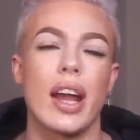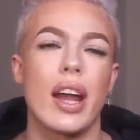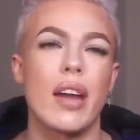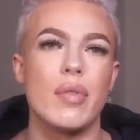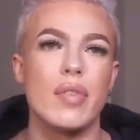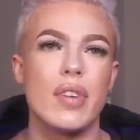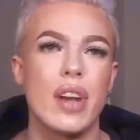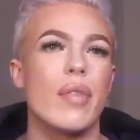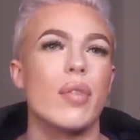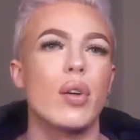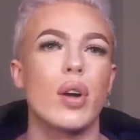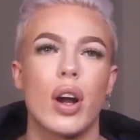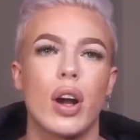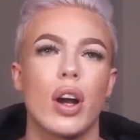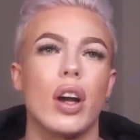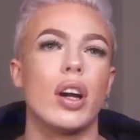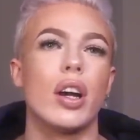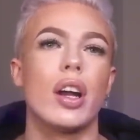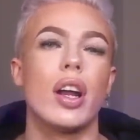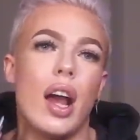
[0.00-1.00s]
I've never
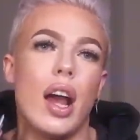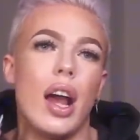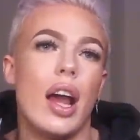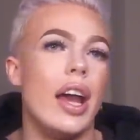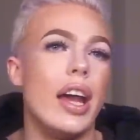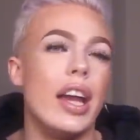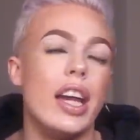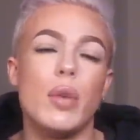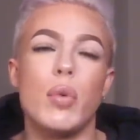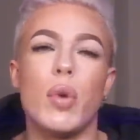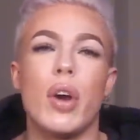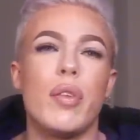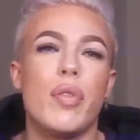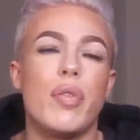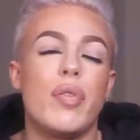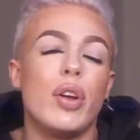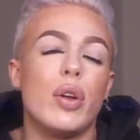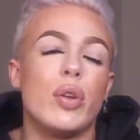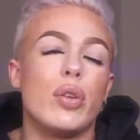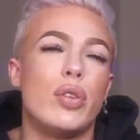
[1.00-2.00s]
heard anyone
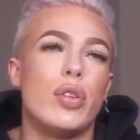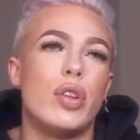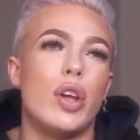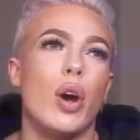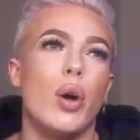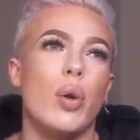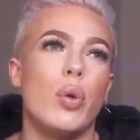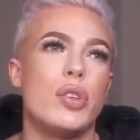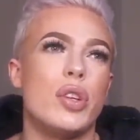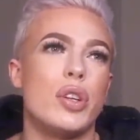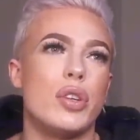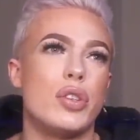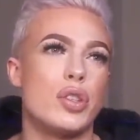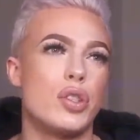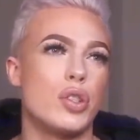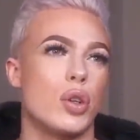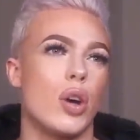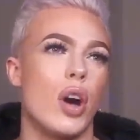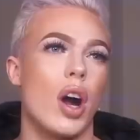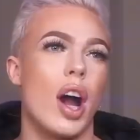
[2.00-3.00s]
feel so
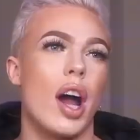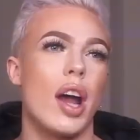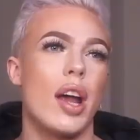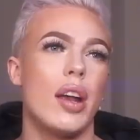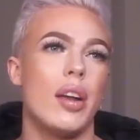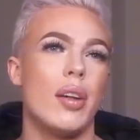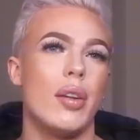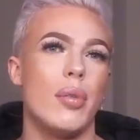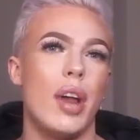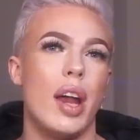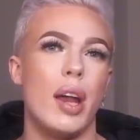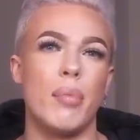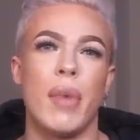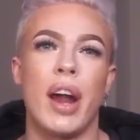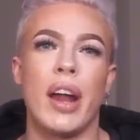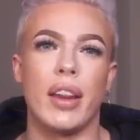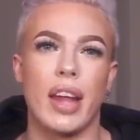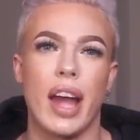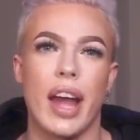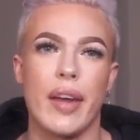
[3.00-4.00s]
distraught in
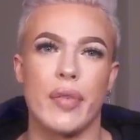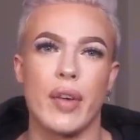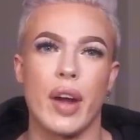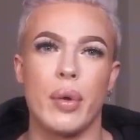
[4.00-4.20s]
my life.